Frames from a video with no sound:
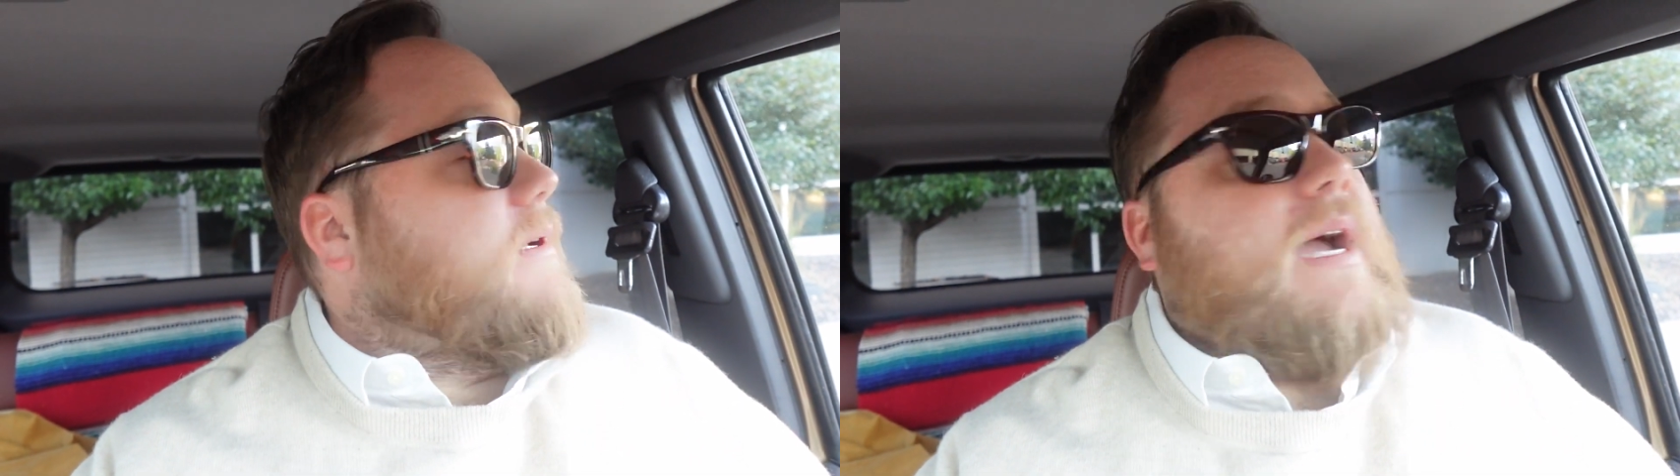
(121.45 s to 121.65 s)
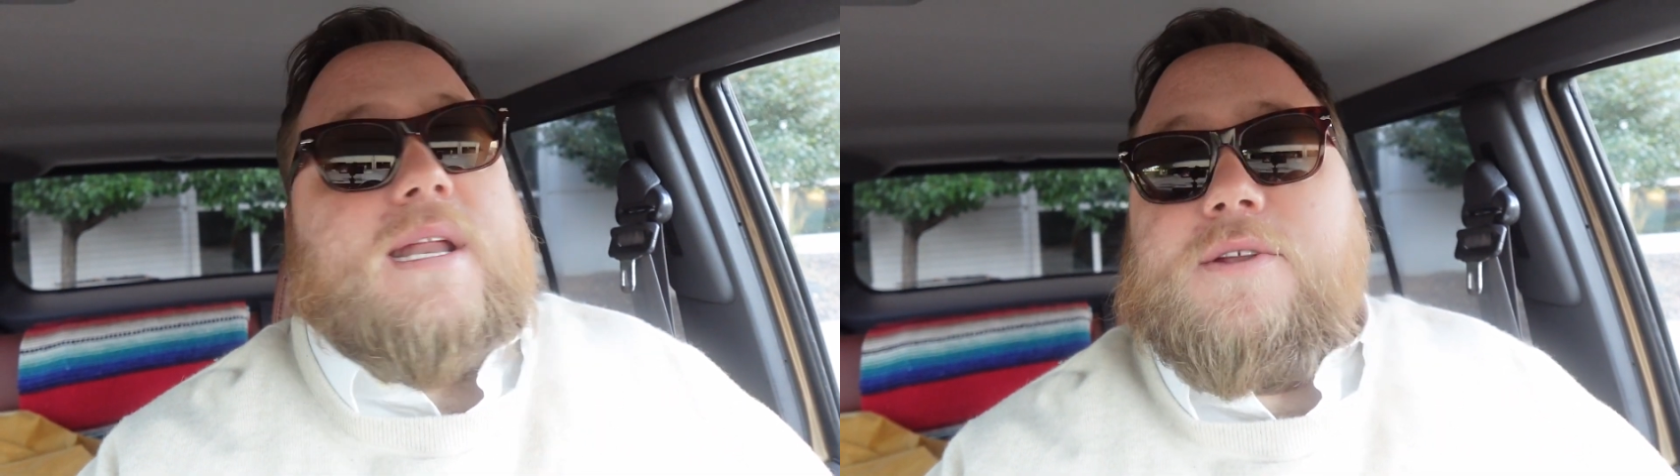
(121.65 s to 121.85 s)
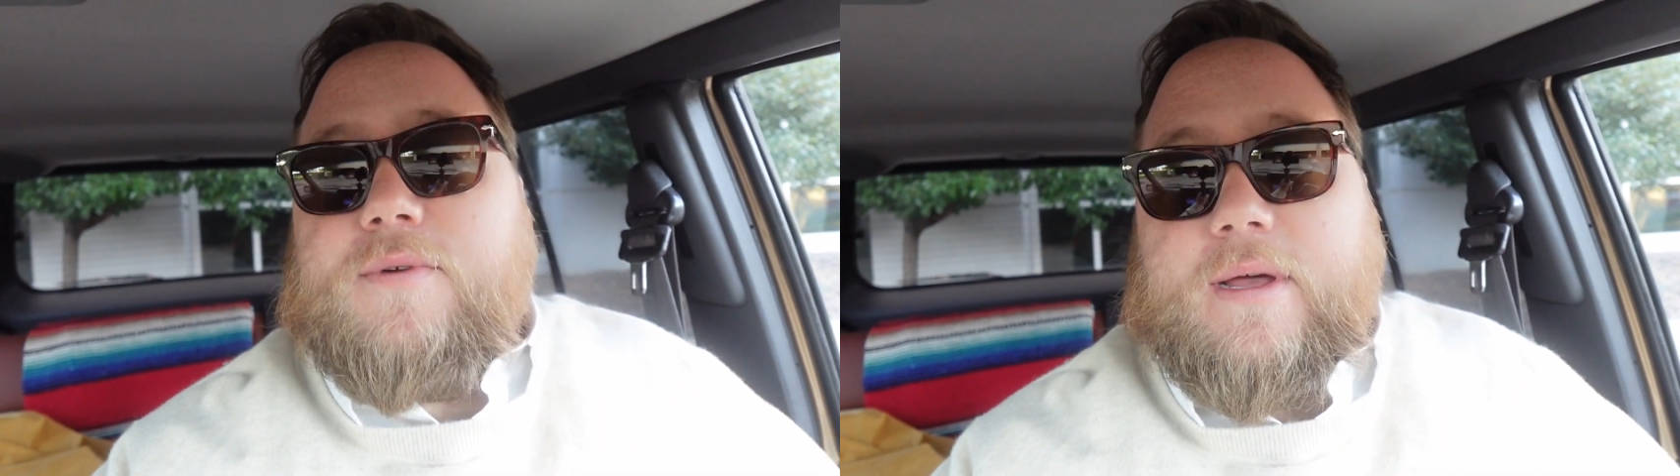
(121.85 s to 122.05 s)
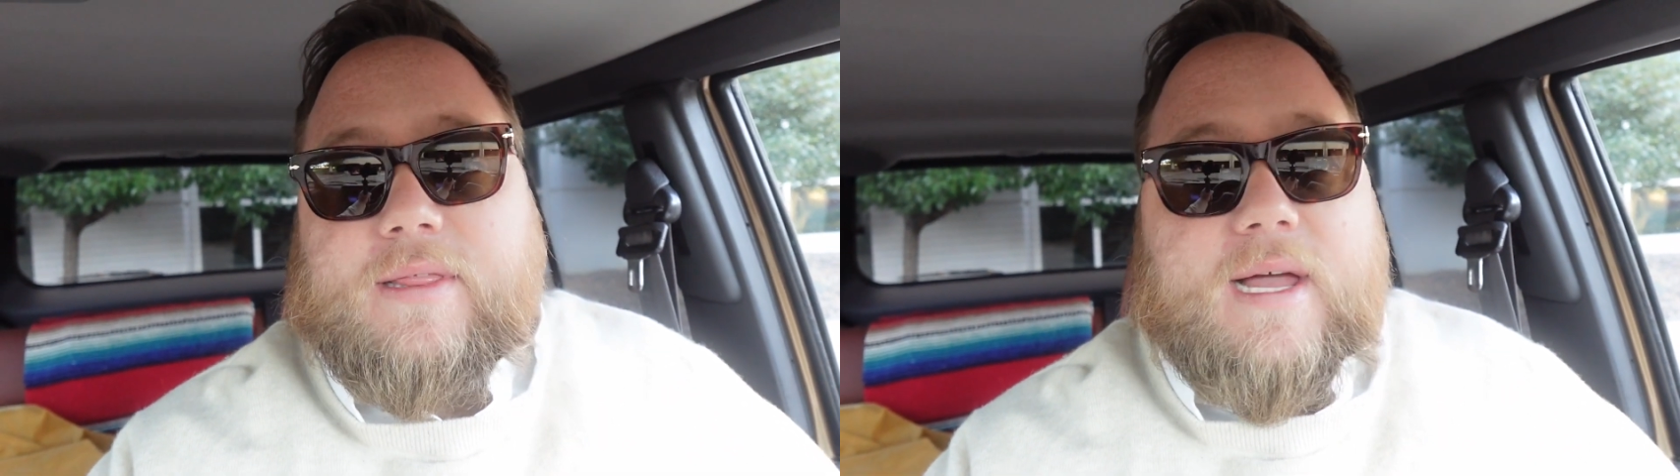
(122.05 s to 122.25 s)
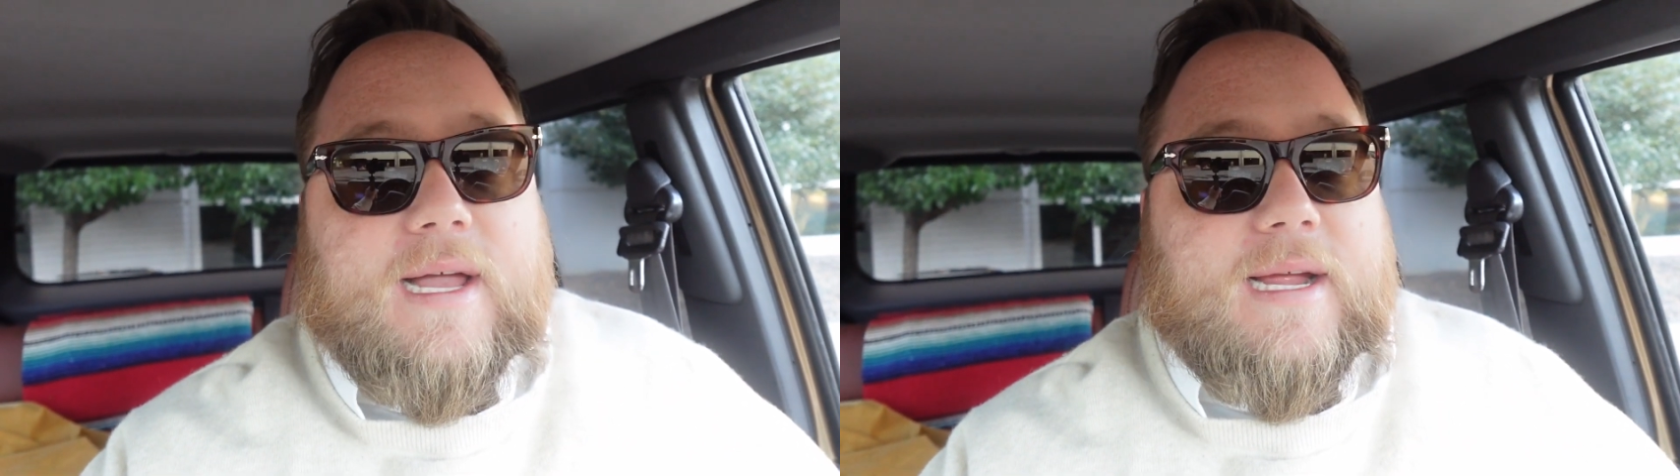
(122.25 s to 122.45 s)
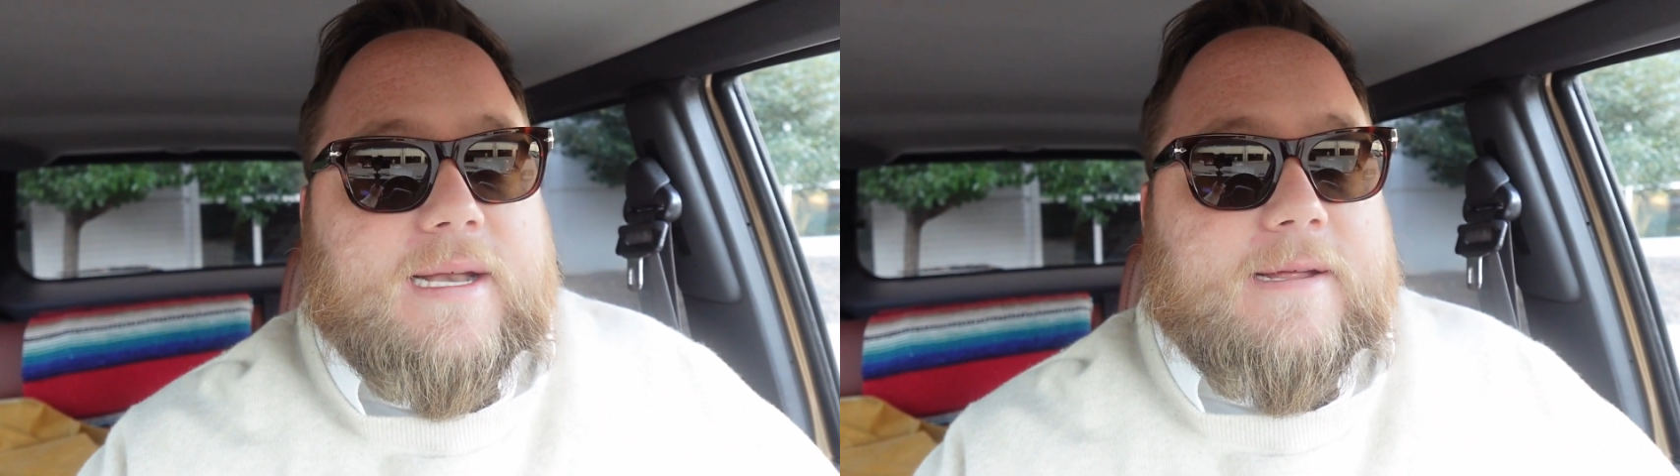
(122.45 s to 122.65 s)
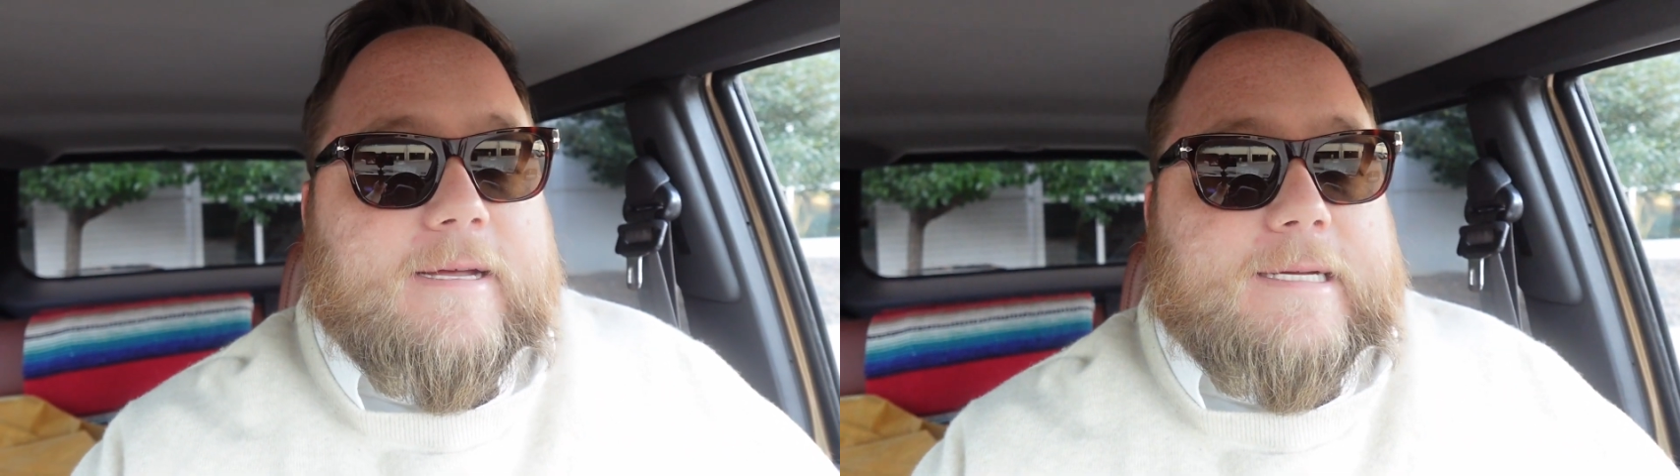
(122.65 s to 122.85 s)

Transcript: got into it online.